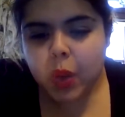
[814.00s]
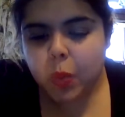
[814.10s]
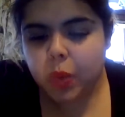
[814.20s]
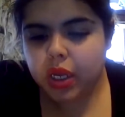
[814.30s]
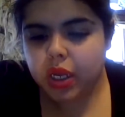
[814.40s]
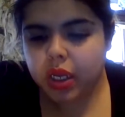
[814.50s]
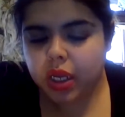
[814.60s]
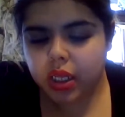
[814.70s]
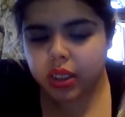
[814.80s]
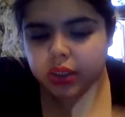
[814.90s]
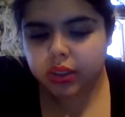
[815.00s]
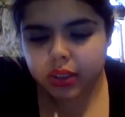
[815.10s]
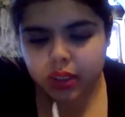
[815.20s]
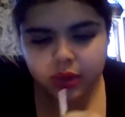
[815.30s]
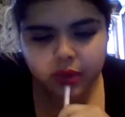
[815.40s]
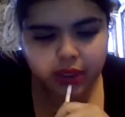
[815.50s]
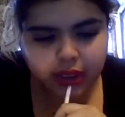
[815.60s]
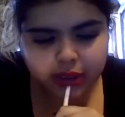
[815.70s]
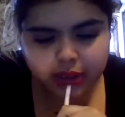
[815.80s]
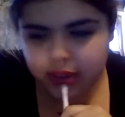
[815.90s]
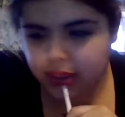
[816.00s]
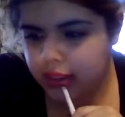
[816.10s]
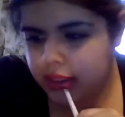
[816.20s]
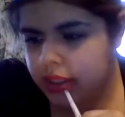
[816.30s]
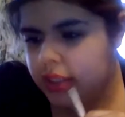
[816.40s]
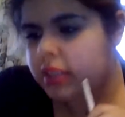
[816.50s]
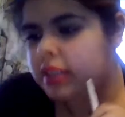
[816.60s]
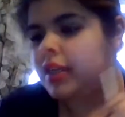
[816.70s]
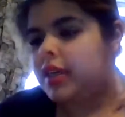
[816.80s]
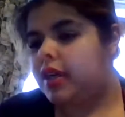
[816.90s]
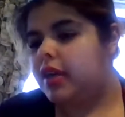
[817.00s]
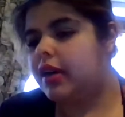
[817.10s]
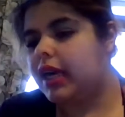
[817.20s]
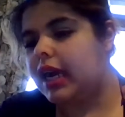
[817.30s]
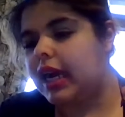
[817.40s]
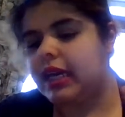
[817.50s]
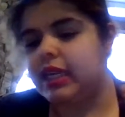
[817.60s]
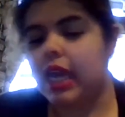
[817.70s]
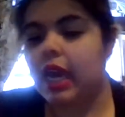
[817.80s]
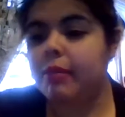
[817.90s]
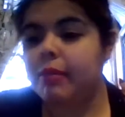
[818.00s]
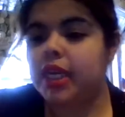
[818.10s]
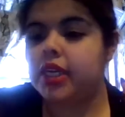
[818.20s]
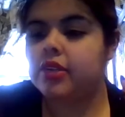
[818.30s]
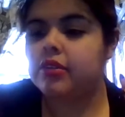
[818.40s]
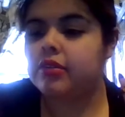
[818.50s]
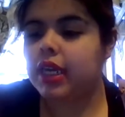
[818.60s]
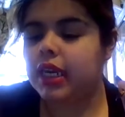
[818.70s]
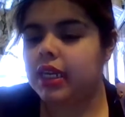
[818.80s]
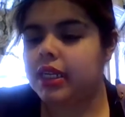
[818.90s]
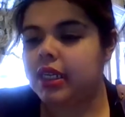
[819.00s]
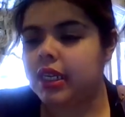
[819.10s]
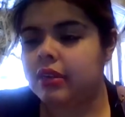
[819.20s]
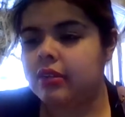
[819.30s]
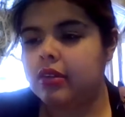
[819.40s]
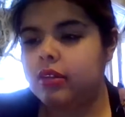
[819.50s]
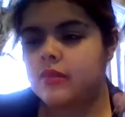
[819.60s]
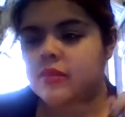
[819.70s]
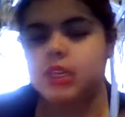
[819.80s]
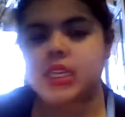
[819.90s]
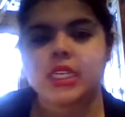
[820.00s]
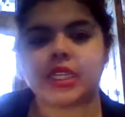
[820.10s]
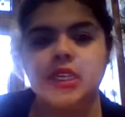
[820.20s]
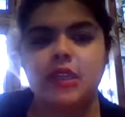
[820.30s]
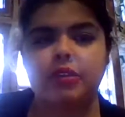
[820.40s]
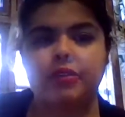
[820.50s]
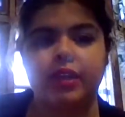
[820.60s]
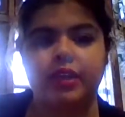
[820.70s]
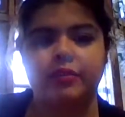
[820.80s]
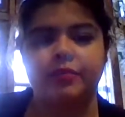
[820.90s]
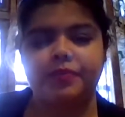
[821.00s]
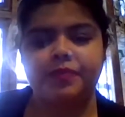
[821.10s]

what color should I do next? Okay, guys, I might do, like I said, one of these colors right here.